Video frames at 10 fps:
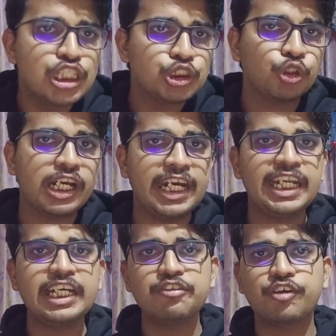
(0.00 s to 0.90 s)
So the
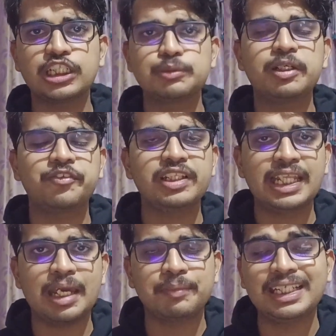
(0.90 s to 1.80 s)
rating difference between
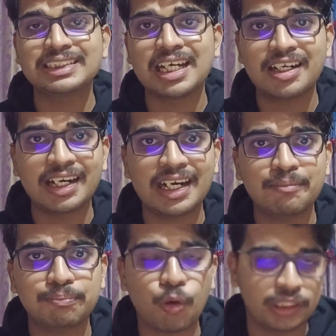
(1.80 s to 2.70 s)
them is
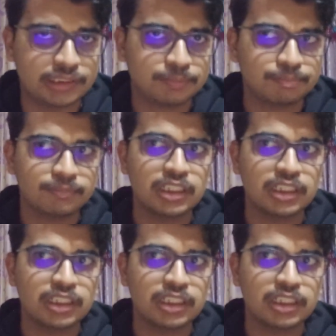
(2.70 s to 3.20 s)
100 points.